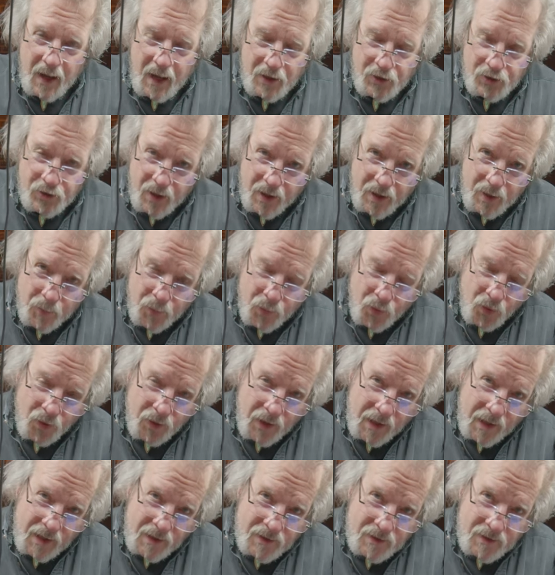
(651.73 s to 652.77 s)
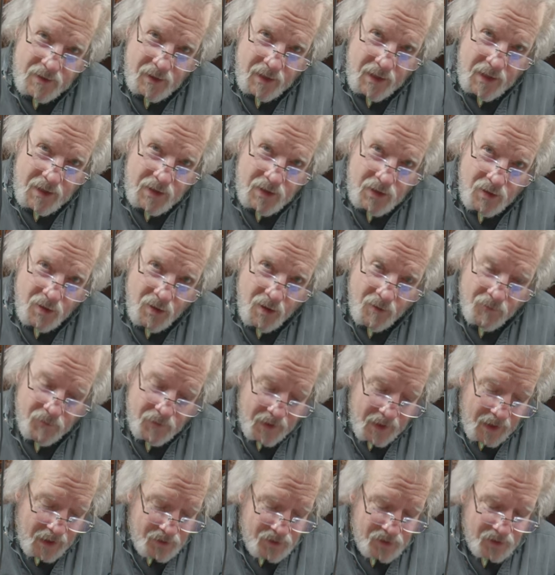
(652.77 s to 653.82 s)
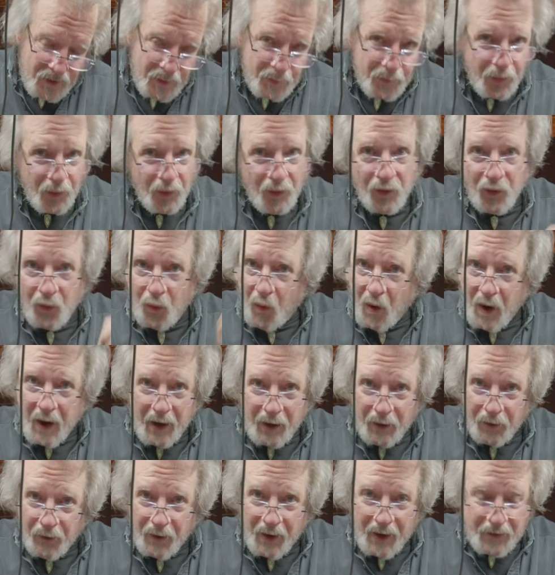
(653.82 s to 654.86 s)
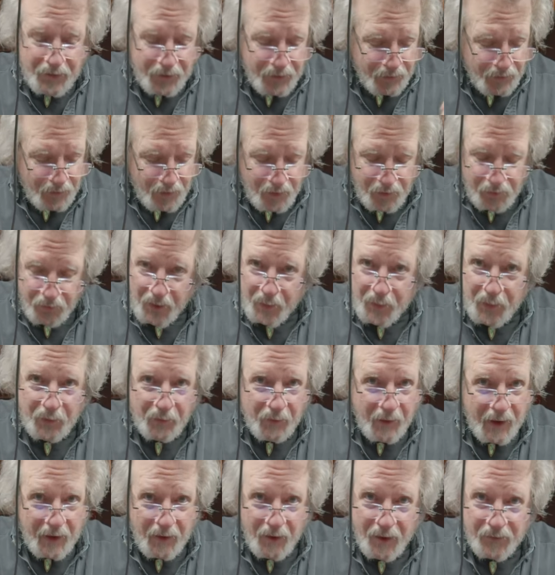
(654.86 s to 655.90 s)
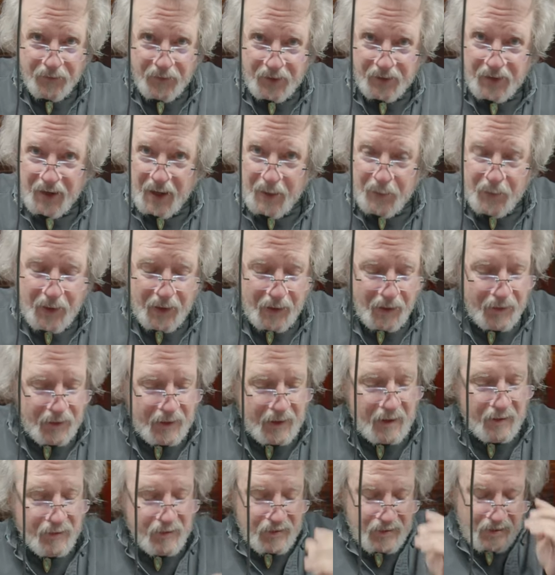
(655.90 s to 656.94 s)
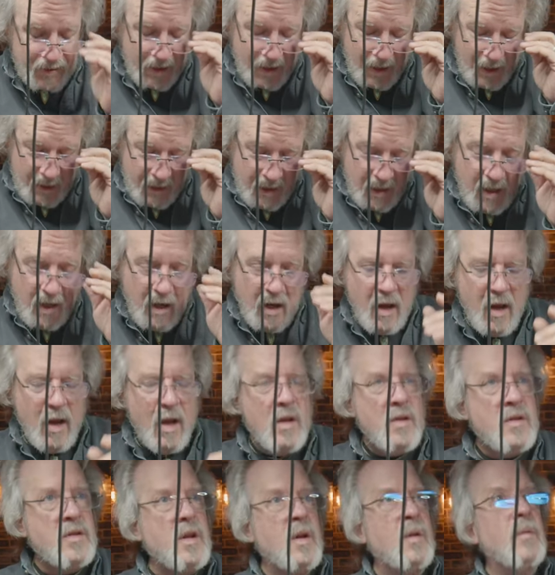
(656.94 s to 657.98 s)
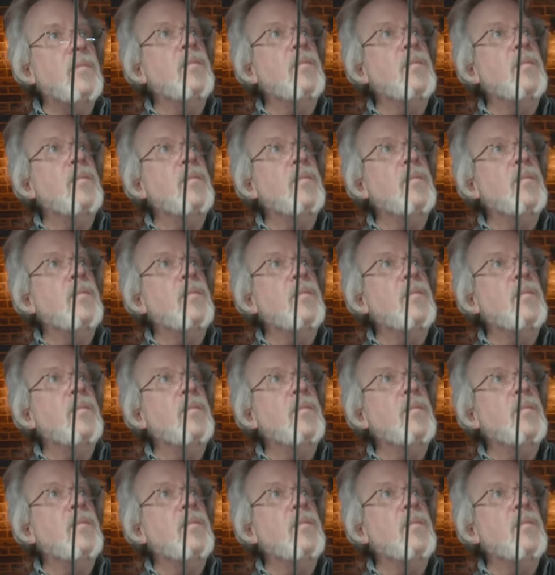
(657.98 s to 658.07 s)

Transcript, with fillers: and try to pull that insulation off and actually pull the wire right through and rip it right off the tape head on the other side. So